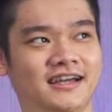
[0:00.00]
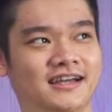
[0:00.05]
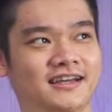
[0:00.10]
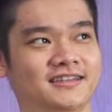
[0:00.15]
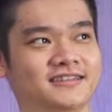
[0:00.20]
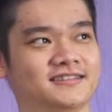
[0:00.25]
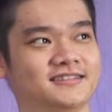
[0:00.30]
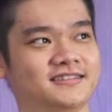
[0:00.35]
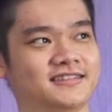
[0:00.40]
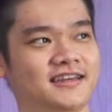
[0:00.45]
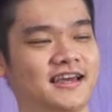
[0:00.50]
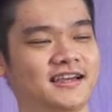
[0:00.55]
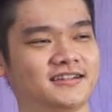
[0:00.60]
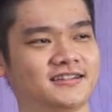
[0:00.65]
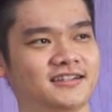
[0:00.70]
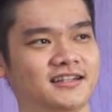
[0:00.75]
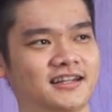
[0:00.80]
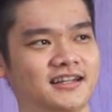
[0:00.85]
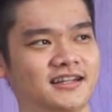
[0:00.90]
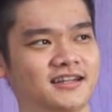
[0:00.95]
It's
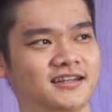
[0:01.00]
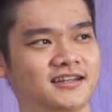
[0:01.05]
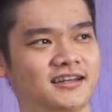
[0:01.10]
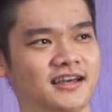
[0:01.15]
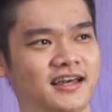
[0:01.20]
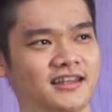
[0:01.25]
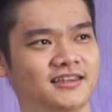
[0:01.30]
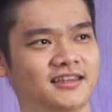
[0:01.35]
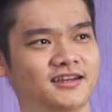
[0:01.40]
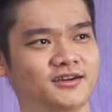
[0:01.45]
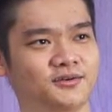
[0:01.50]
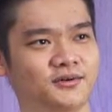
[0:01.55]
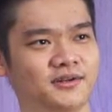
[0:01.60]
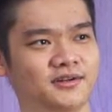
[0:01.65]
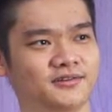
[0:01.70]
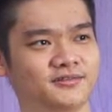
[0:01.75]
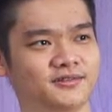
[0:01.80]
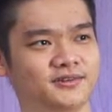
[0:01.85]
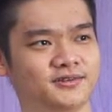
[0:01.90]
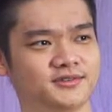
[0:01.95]
actually, I think,
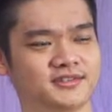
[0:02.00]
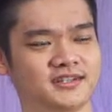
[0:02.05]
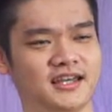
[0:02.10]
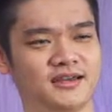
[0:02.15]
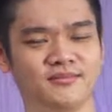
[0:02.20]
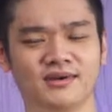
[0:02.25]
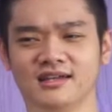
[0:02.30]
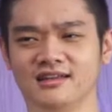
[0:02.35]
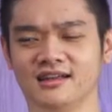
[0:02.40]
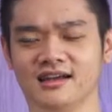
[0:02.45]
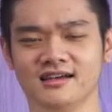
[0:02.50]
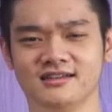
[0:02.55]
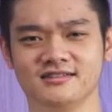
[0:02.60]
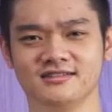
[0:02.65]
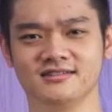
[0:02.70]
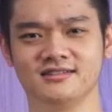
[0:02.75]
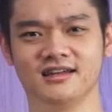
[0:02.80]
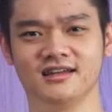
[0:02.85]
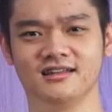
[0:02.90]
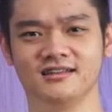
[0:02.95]
one of those gaming
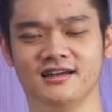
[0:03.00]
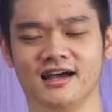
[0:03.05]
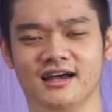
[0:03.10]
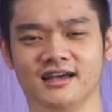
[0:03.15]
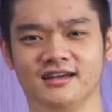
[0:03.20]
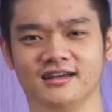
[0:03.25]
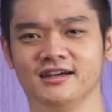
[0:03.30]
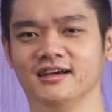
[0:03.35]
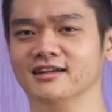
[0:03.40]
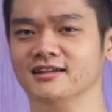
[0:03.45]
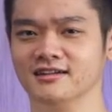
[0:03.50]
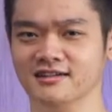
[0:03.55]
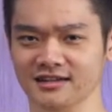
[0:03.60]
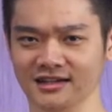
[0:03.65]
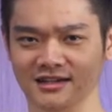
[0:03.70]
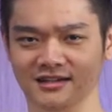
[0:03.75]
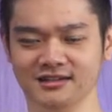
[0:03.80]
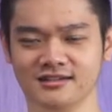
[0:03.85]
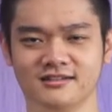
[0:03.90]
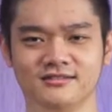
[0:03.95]
tests that I can
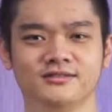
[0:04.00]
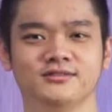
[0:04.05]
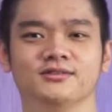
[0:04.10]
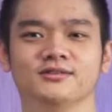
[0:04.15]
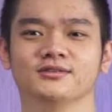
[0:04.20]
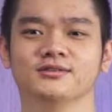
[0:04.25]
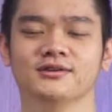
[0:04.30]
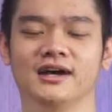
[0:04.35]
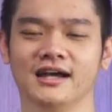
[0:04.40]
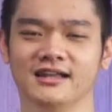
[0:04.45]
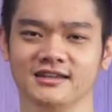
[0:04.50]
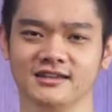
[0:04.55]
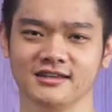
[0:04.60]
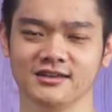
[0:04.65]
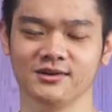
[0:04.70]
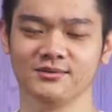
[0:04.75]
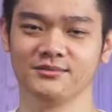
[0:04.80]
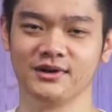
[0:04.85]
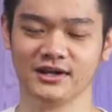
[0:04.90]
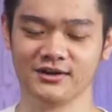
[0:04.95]
link to you at the
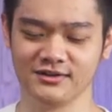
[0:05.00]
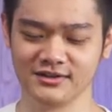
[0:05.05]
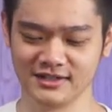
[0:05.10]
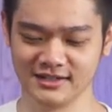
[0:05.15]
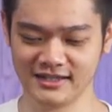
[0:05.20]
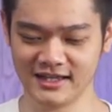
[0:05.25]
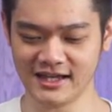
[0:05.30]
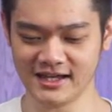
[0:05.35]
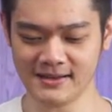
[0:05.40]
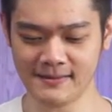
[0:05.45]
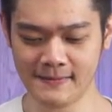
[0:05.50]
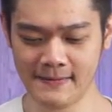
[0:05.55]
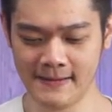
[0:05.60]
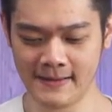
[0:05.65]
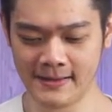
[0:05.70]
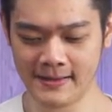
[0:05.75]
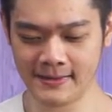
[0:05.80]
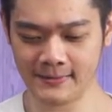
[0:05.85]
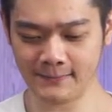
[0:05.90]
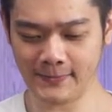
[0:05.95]
top right corner there.
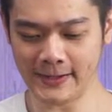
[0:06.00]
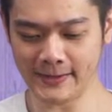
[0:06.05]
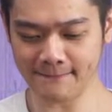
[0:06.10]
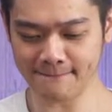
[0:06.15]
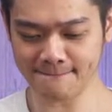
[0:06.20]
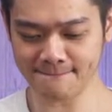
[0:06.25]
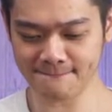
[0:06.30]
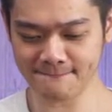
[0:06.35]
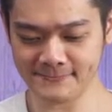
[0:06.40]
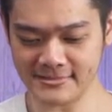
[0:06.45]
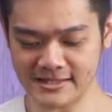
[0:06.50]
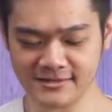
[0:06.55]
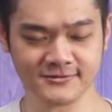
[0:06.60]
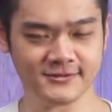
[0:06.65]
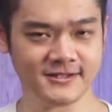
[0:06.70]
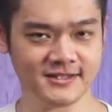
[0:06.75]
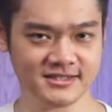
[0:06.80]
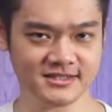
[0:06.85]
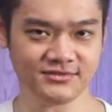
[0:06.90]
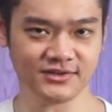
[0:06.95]
But in
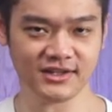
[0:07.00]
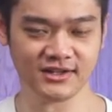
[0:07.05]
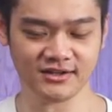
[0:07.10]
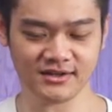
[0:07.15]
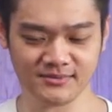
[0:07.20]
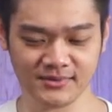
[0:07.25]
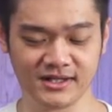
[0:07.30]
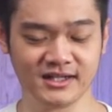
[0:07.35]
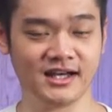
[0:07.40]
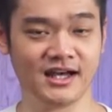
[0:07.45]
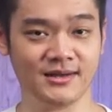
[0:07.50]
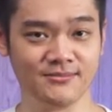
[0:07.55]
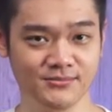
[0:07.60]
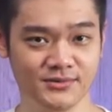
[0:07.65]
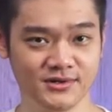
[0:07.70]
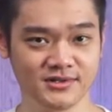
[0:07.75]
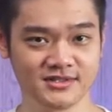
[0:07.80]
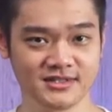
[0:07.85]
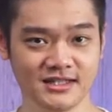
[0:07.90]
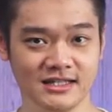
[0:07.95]
today's video, I'm gonna
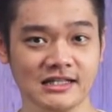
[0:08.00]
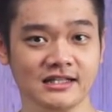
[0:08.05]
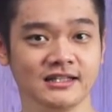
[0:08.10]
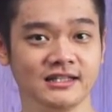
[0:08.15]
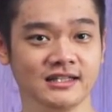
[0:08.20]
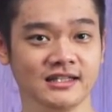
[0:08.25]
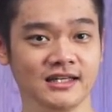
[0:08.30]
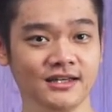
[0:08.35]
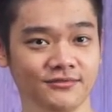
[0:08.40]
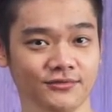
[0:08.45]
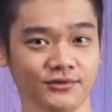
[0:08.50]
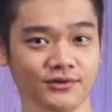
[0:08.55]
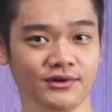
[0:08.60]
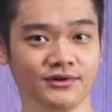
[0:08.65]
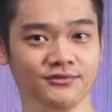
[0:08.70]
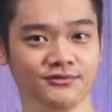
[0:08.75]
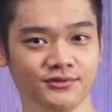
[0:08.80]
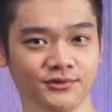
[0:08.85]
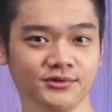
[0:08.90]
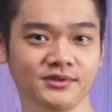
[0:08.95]
unbox it, give you
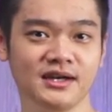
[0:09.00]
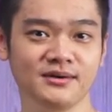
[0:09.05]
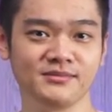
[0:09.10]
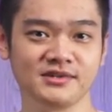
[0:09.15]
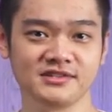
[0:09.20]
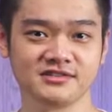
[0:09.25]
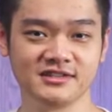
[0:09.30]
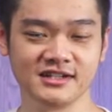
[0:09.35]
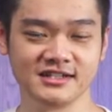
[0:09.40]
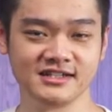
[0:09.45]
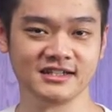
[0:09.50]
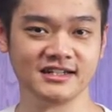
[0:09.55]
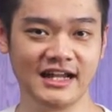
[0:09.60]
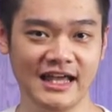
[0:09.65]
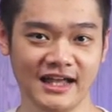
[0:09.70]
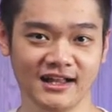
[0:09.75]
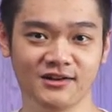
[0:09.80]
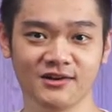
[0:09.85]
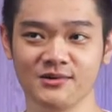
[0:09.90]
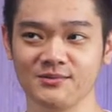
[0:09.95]
a full demonstration
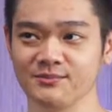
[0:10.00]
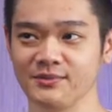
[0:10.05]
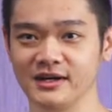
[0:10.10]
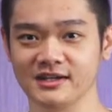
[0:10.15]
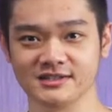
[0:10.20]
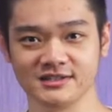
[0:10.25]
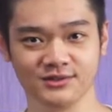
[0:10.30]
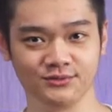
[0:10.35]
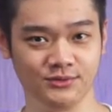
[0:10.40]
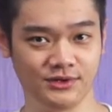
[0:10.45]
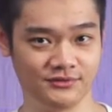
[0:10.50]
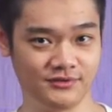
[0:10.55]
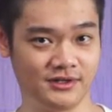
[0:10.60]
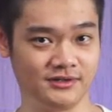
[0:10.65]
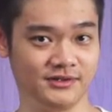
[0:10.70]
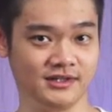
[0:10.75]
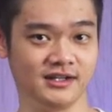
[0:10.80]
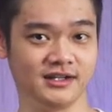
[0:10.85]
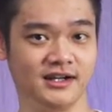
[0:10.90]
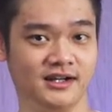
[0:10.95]
and comparison with
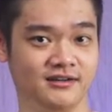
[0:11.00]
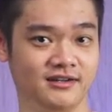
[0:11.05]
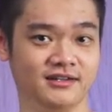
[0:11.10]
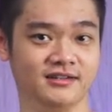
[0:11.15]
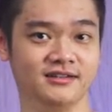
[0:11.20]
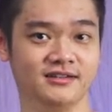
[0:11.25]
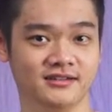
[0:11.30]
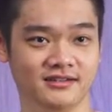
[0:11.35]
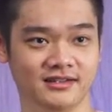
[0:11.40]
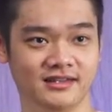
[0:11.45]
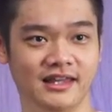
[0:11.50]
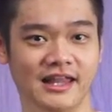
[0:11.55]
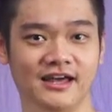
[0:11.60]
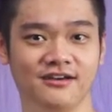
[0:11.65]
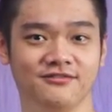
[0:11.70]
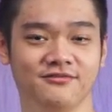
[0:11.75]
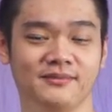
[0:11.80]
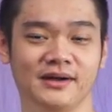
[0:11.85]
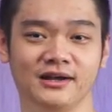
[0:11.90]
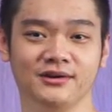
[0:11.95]
our current
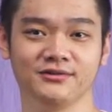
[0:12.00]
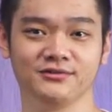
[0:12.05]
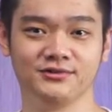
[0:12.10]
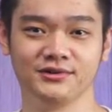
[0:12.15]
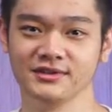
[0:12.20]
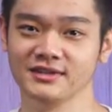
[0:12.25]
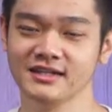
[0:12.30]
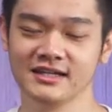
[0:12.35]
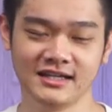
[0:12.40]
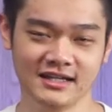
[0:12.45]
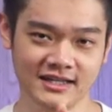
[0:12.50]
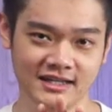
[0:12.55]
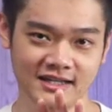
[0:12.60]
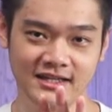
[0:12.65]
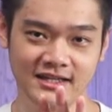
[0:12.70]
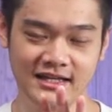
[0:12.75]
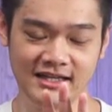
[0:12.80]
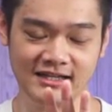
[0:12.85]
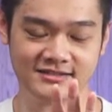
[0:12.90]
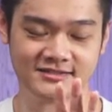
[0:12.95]
left microphone.
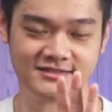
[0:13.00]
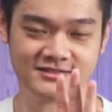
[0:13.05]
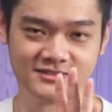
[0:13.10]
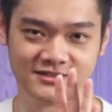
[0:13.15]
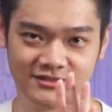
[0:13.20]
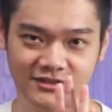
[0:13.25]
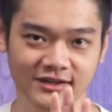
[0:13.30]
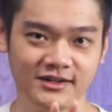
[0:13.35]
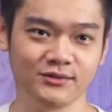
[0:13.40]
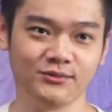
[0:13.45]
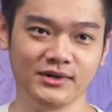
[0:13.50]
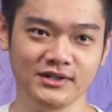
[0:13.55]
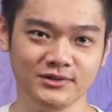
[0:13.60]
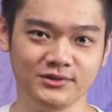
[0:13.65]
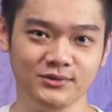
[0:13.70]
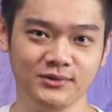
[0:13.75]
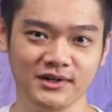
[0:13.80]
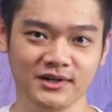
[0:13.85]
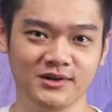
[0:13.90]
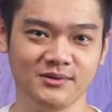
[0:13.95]
It's not a
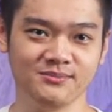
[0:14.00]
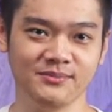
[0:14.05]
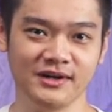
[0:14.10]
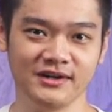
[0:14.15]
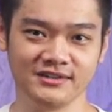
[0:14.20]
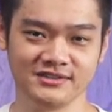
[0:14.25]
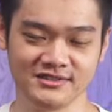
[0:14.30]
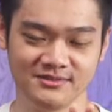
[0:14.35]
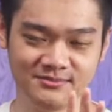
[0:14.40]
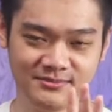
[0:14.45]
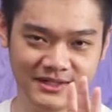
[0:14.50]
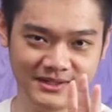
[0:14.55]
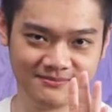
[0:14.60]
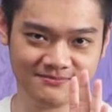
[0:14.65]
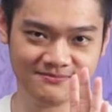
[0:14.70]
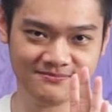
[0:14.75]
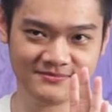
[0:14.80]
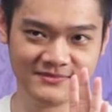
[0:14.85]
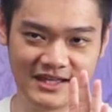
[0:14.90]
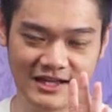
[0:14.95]
one-to-one -one comparison,
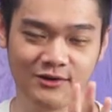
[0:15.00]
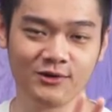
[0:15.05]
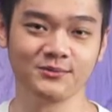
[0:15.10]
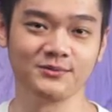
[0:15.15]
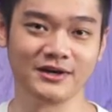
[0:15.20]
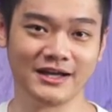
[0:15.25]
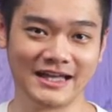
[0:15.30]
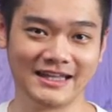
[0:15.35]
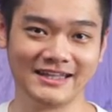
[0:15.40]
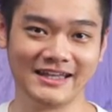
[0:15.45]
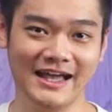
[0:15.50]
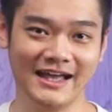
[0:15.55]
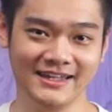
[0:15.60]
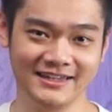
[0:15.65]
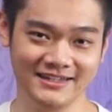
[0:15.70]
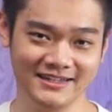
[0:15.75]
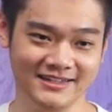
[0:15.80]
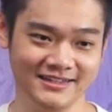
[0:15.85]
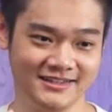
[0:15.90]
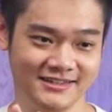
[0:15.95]
but I hope you get the
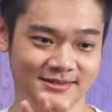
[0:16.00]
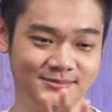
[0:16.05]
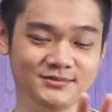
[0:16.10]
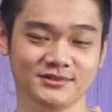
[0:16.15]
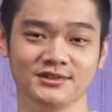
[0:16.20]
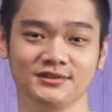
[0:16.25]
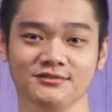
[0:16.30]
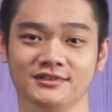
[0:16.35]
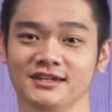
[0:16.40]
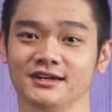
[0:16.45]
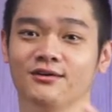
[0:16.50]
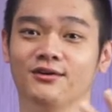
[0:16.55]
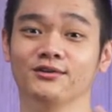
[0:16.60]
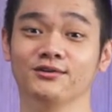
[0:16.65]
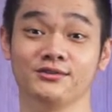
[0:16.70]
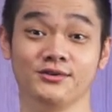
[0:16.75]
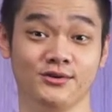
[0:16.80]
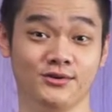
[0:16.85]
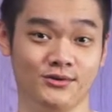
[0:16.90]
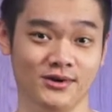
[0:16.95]
idea in terms of the
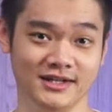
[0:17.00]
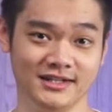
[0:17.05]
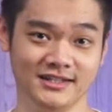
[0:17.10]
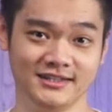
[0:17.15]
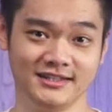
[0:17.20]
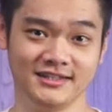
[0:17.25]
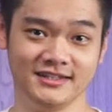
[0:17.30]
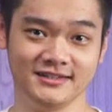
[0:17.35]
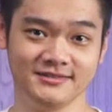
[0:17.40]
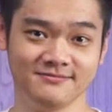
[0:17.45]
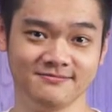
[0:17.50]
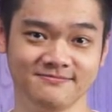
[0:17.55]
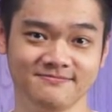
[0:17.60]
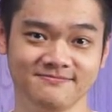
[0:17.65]
audio quality.